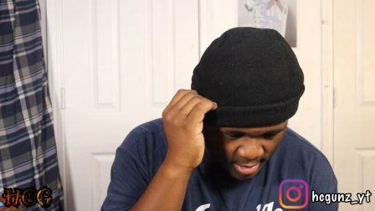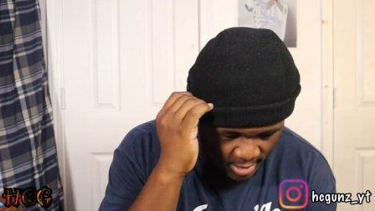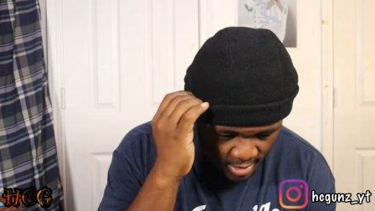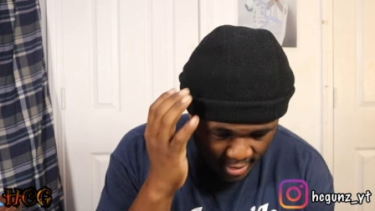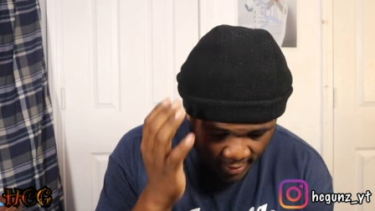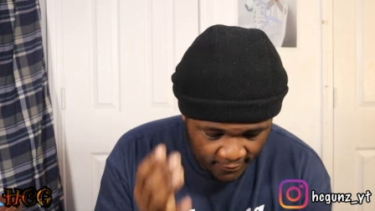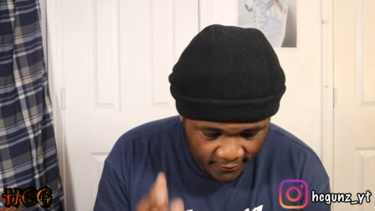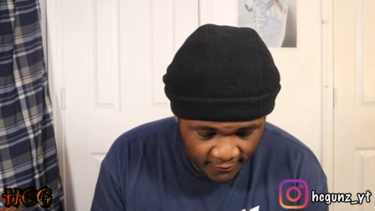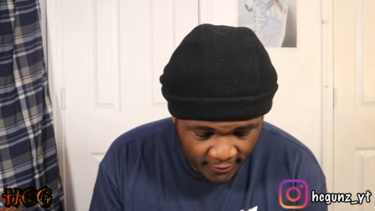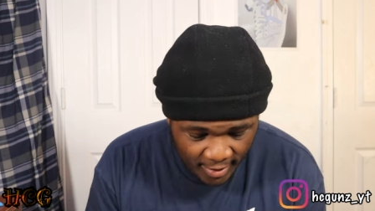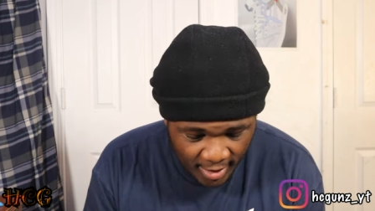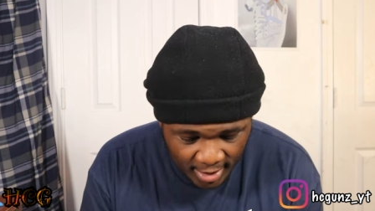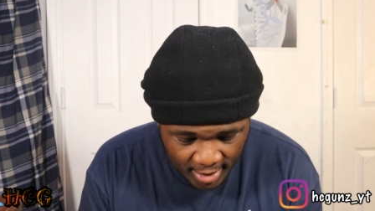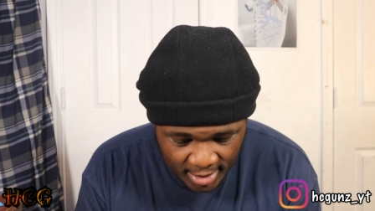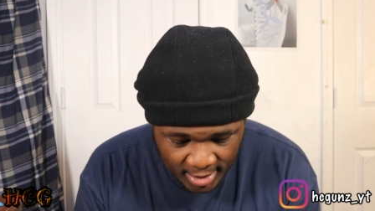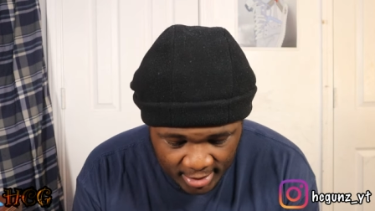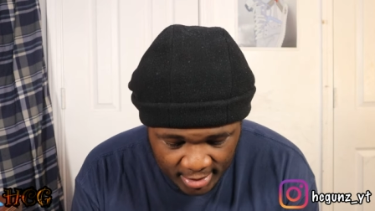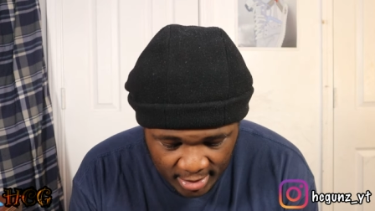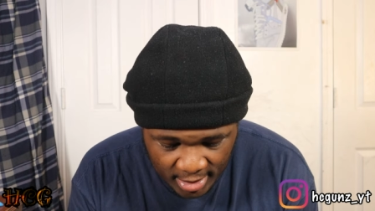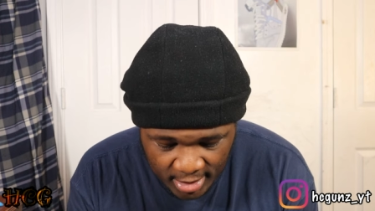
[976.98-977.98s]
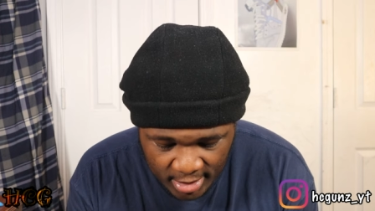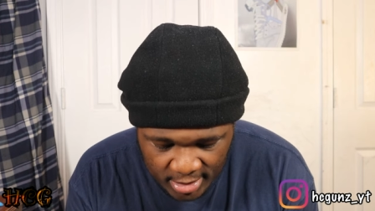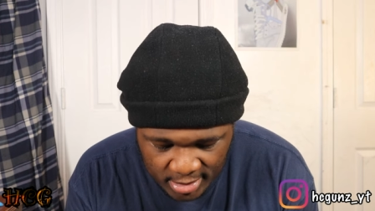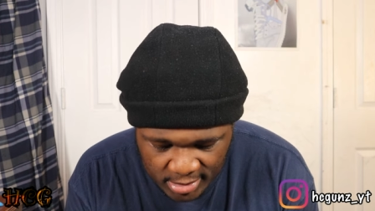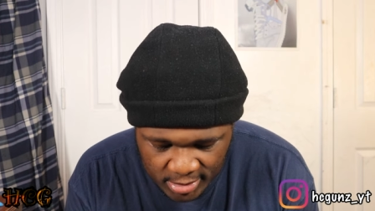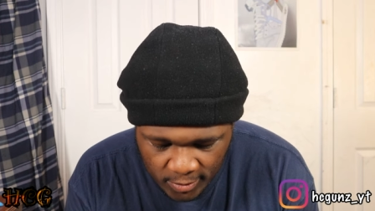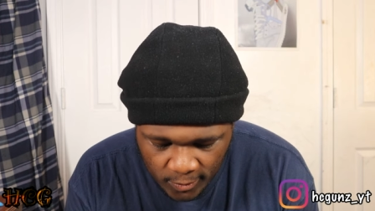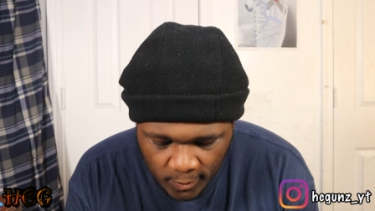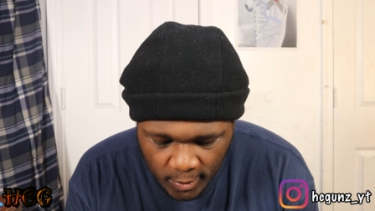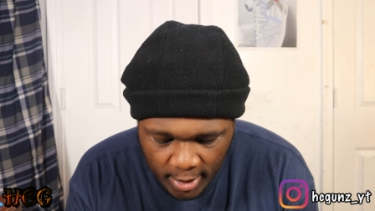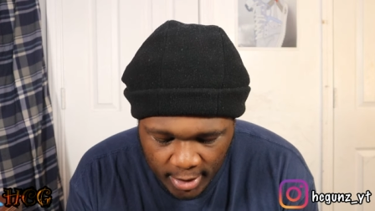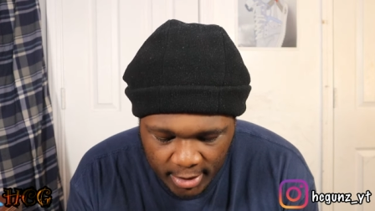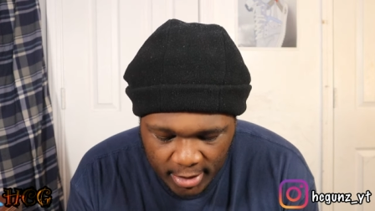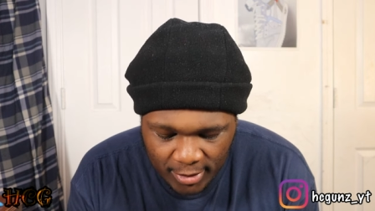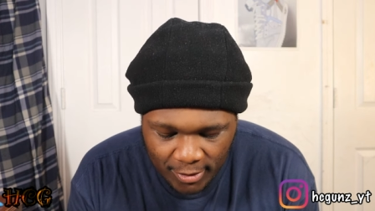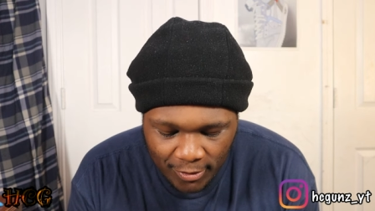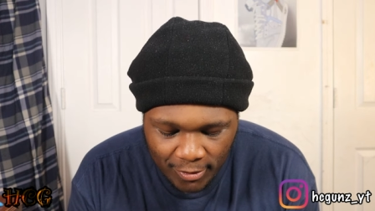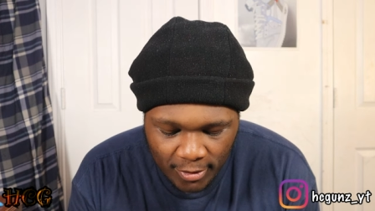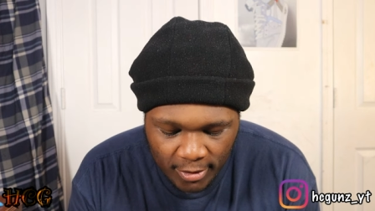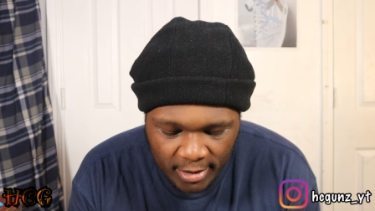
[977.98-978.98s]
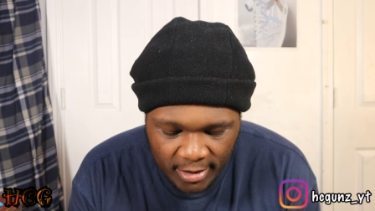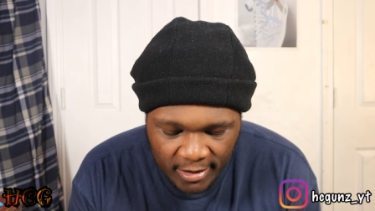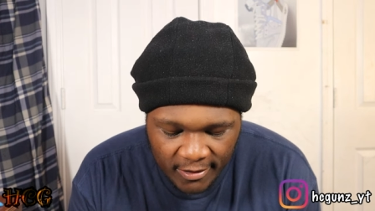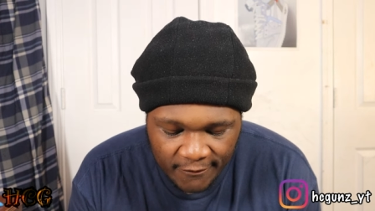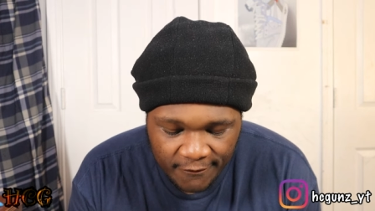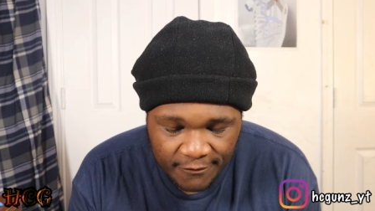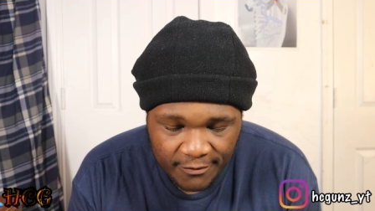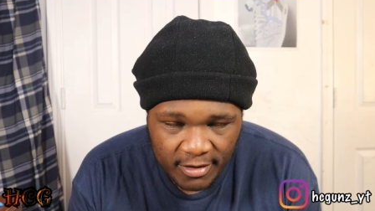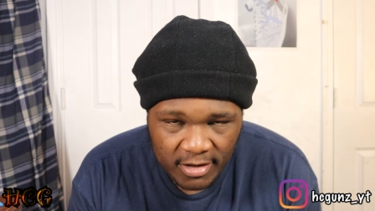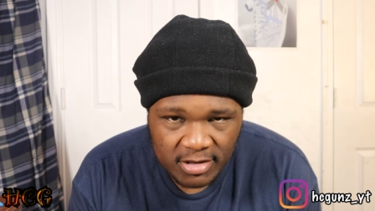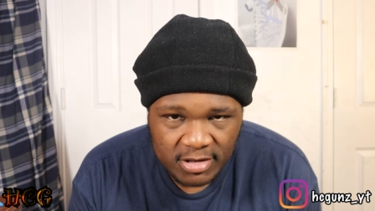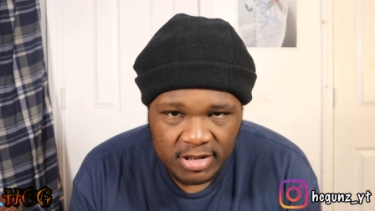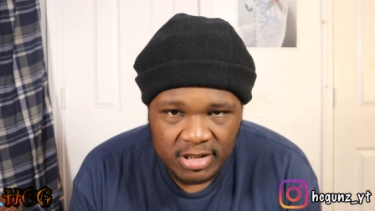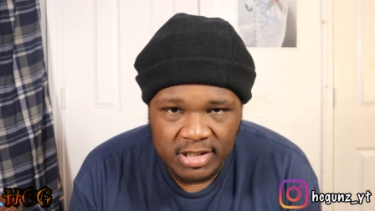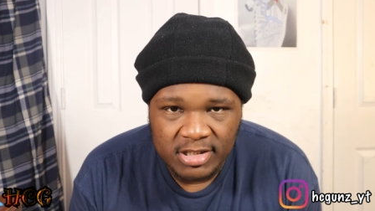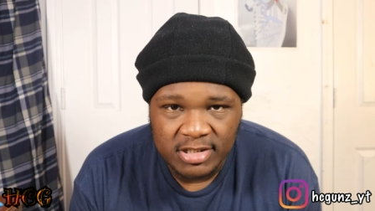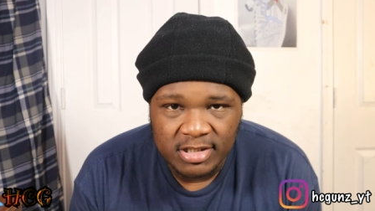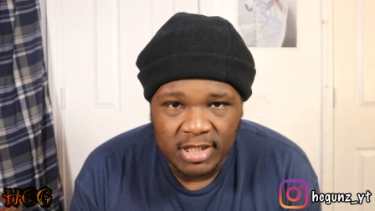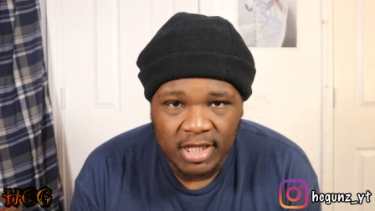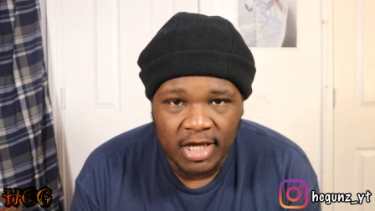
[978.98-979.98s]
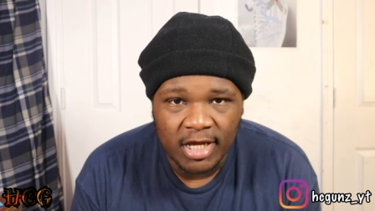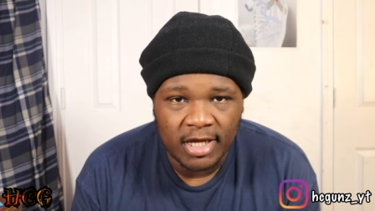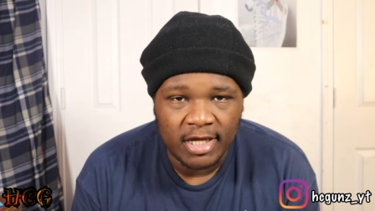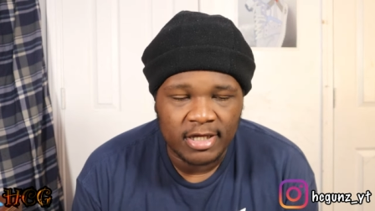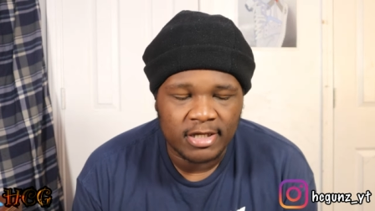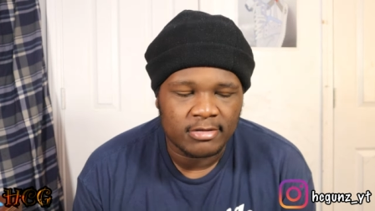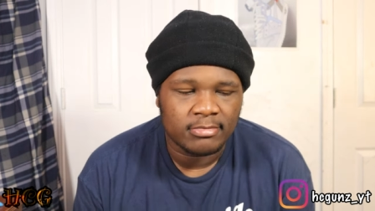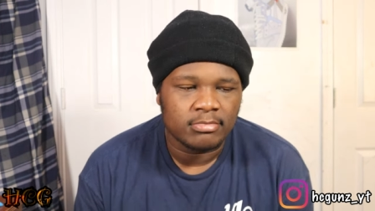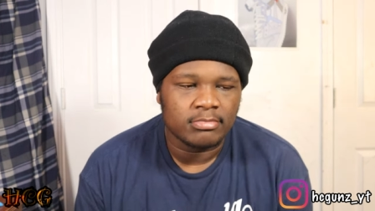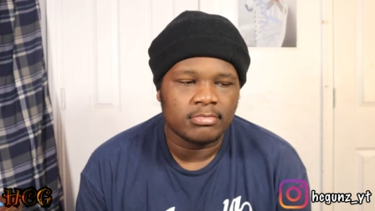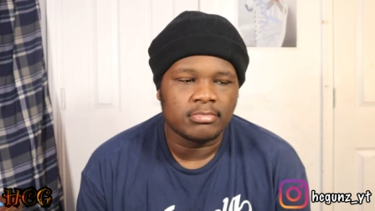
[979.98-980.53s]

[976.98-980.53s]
If I could get it to work or if it just like